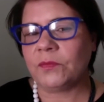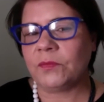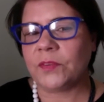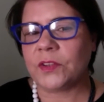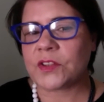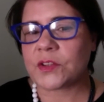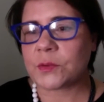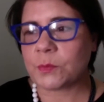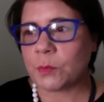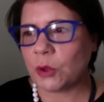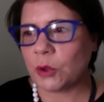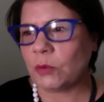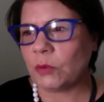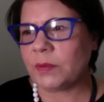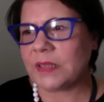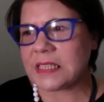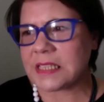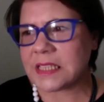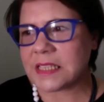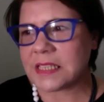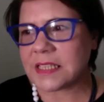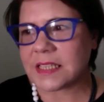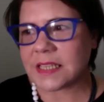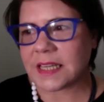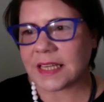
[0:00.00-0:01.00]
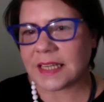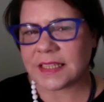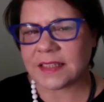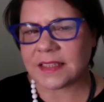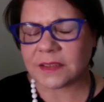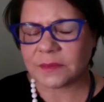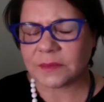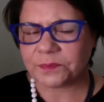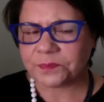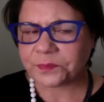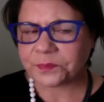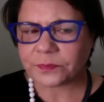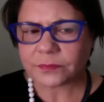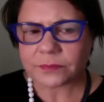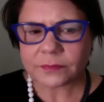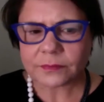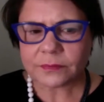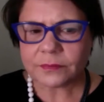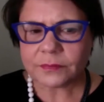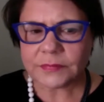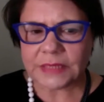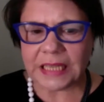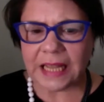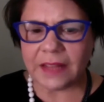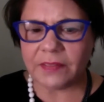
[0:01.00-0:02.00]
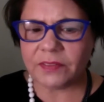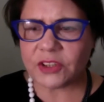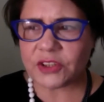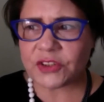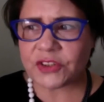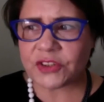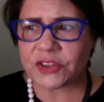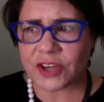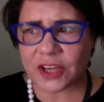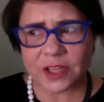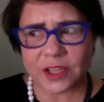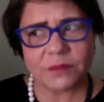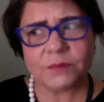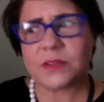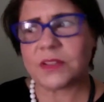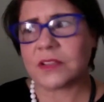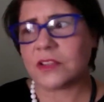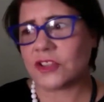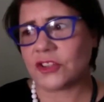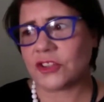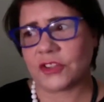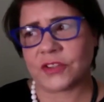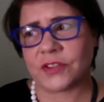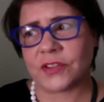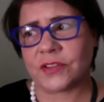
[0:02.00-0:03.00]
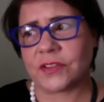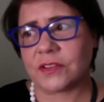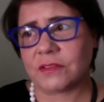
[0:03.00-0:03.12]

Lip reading: for small businesses, and the terms are